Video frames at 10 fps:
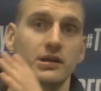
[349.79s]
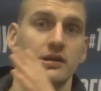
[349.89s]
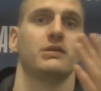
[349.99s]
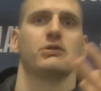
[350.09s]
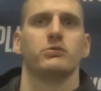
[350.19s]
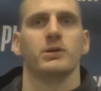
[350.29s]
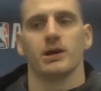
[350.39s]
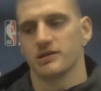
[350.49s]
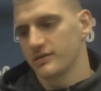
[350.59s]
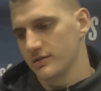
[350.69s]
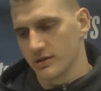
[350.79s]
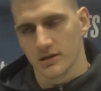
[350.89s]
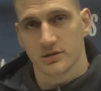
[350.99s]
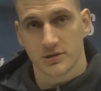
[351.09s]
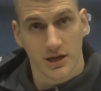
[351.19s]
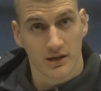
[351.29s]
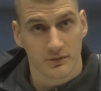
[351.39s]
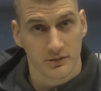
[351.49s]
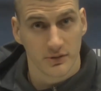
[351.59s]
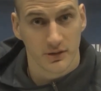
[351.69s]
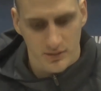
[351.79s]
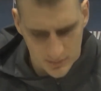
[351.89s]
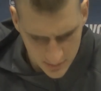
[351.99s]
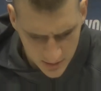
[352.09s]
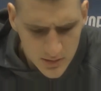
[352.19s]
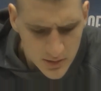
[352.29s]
and he was with us. Shaq was really good.